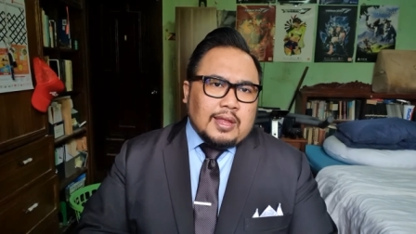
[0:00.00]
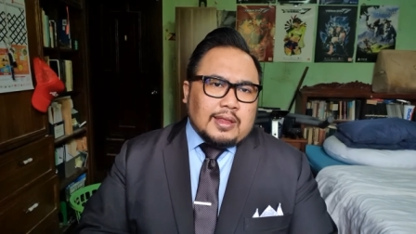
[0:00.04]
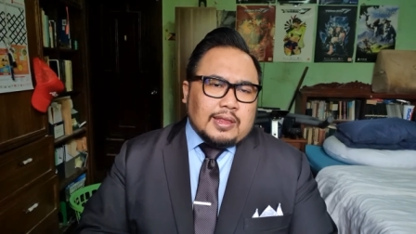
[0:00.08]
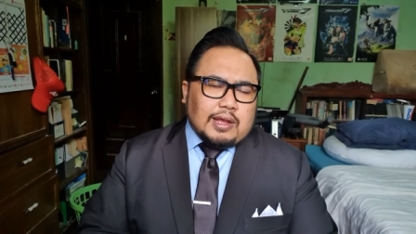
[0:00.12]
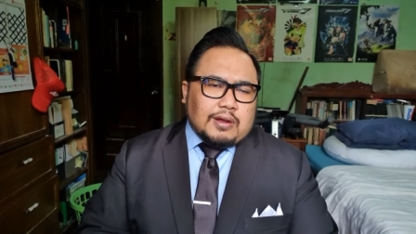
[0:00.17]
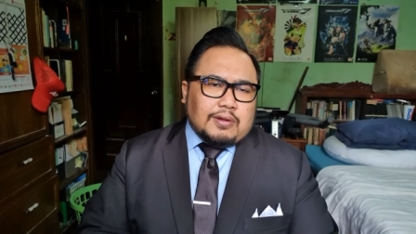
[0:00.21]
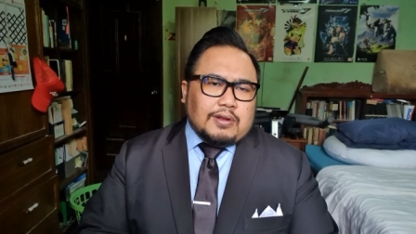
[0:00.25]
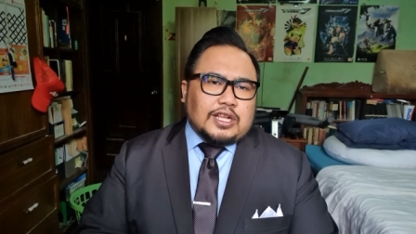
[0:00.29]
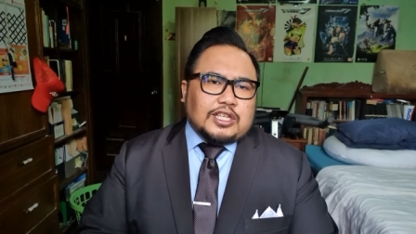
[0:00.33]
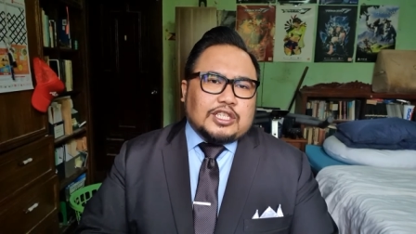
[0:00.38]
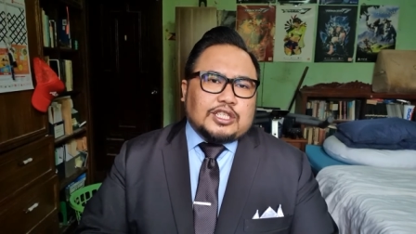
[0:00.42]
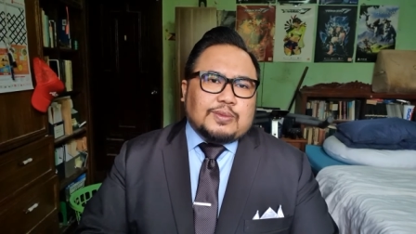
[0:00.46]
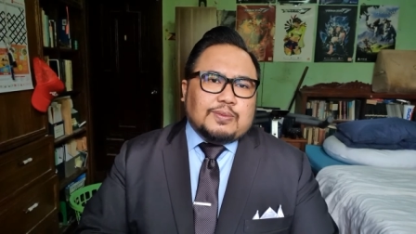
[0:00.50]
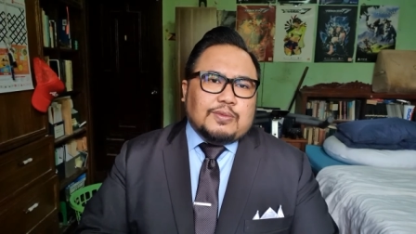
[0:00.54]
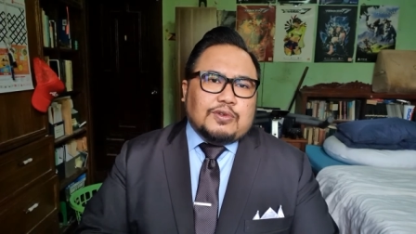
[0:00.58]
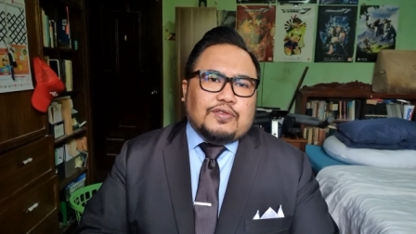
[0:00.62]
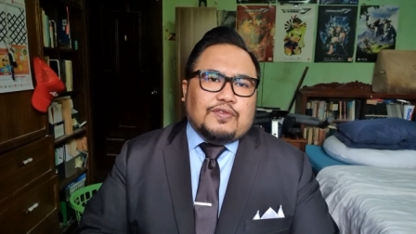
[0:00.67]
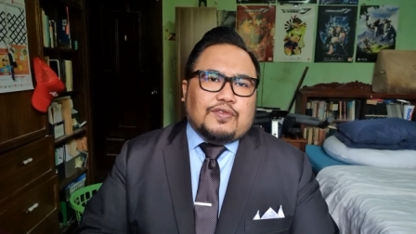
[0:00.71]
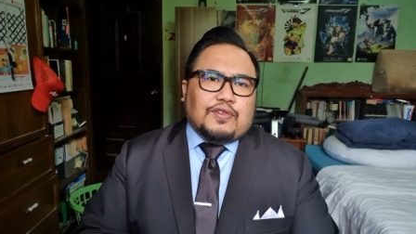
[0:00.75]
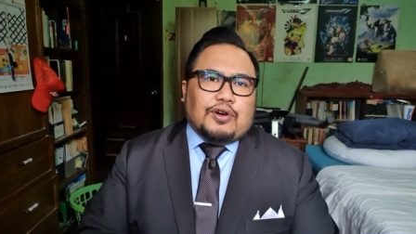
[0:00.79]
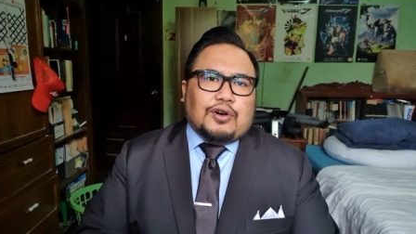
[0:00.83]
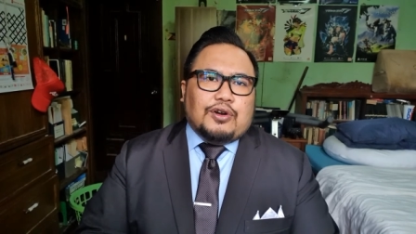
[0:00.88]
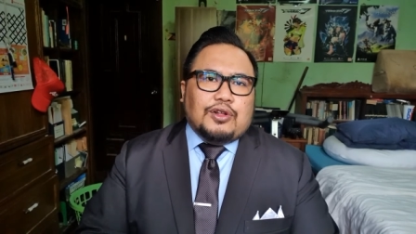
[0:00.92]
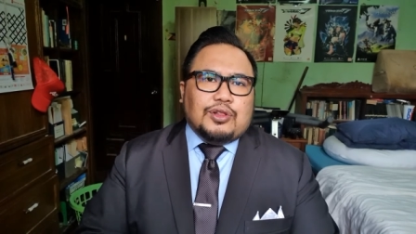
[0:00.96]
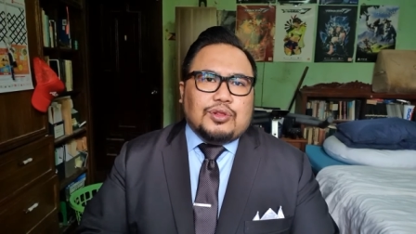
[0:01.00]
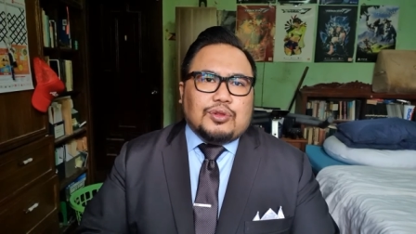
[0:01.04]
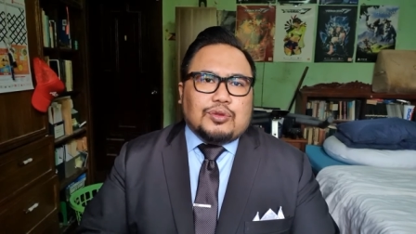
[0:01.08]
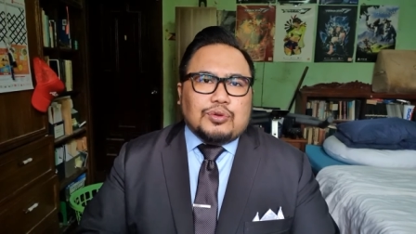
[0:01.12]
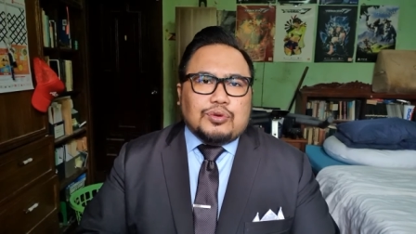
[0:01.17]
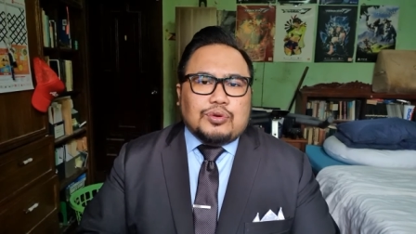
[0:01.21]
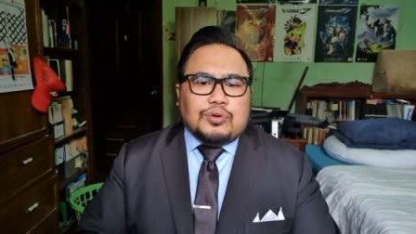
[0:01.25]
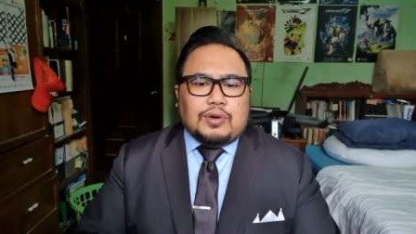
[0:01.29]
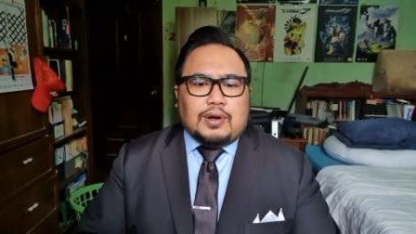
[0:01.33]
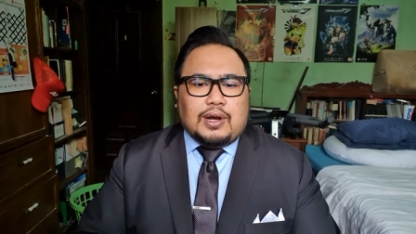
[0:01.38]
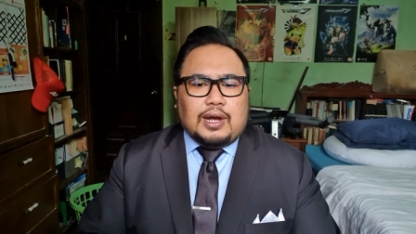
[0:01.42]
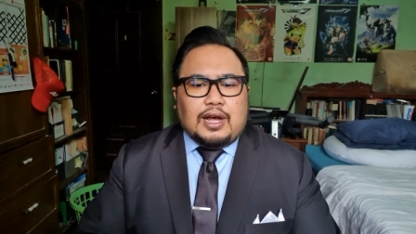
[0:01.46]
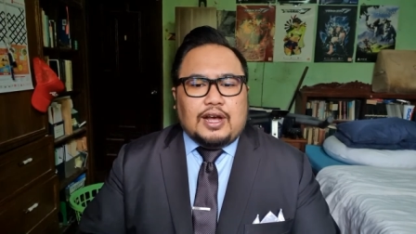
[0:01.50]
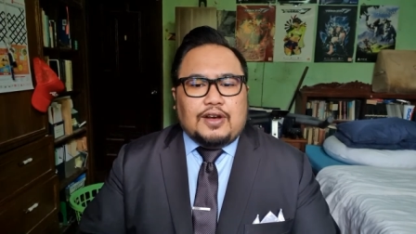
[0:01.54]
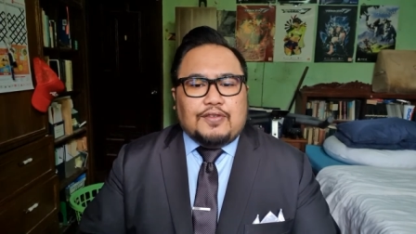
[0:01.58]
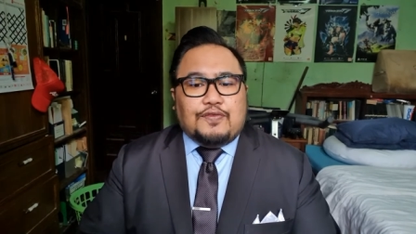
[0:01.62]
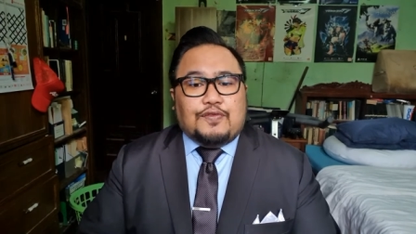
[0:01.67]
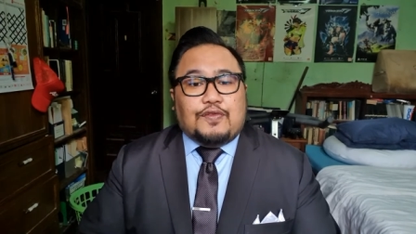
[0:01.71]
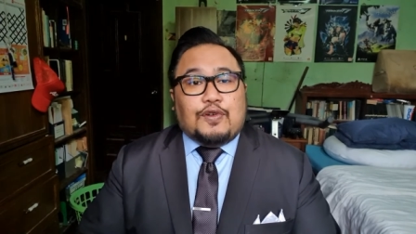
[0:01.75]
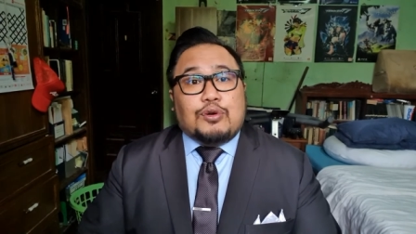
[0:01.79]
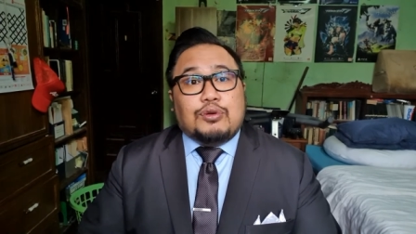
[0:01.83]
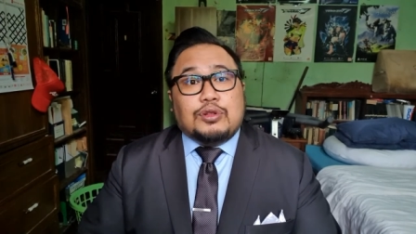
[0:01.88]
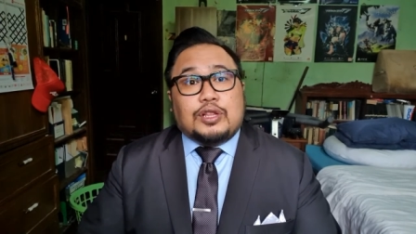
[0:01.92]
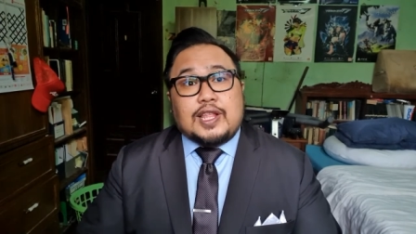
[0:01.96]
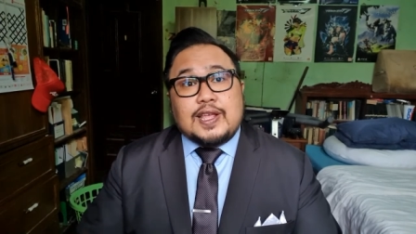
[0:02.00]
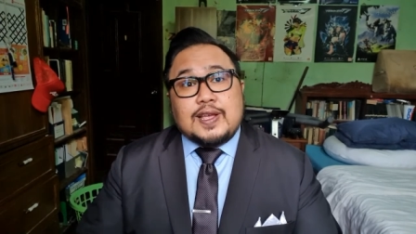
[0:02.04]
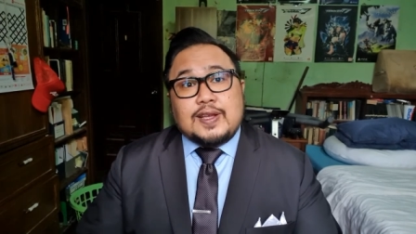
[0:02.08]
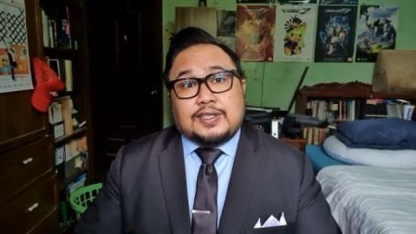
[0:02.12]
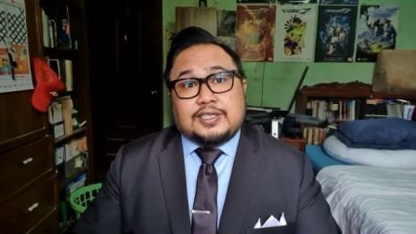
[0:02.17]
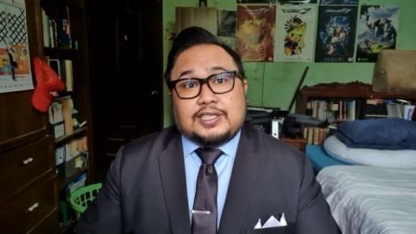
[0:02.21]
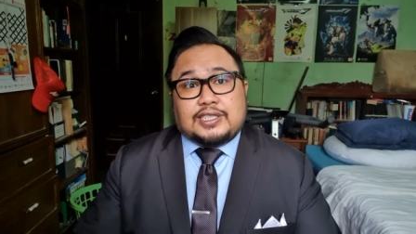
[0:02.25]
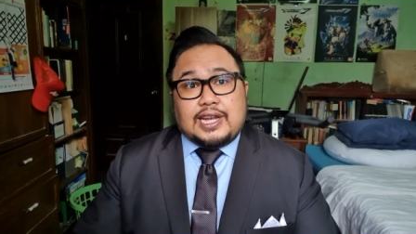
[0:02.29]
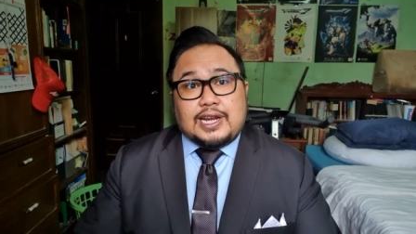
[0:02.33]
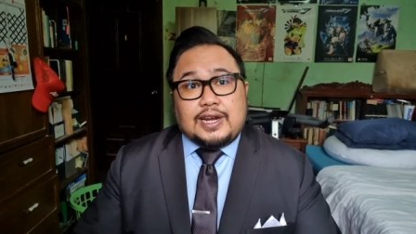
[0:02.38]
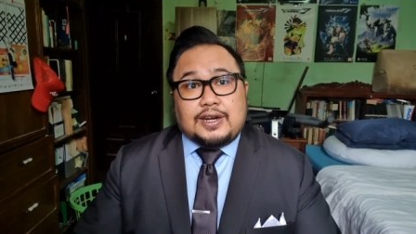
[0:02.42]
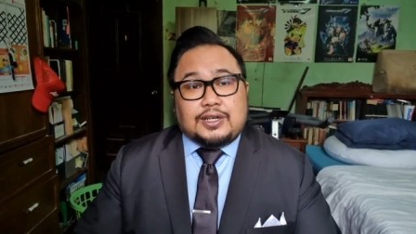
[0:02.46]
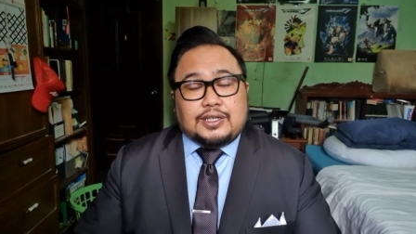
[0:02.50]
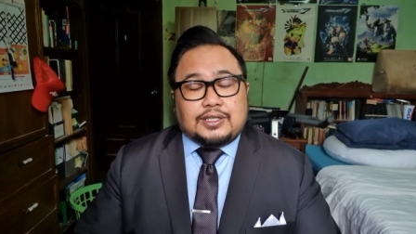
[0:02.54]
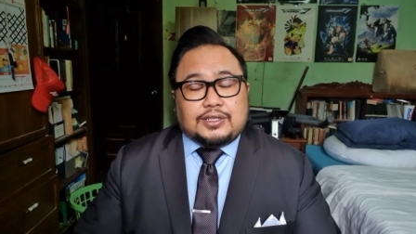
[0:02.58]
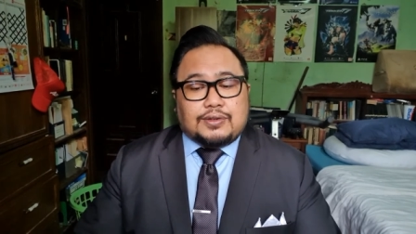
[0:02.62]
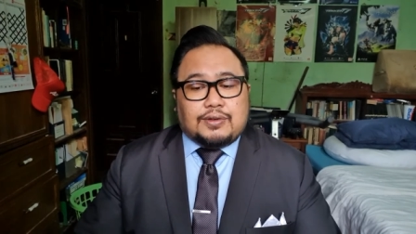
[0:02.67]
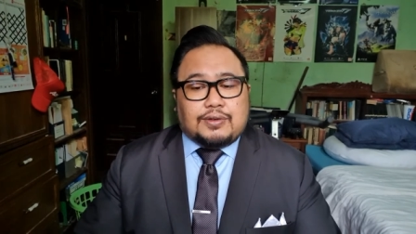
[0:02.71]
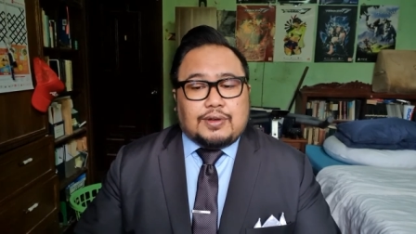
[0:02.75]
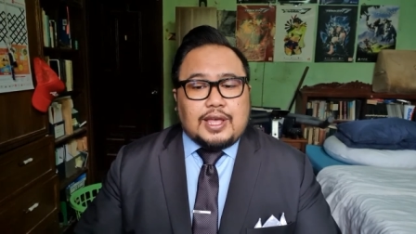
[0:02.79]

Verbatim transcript: Now let's move on to voting shares.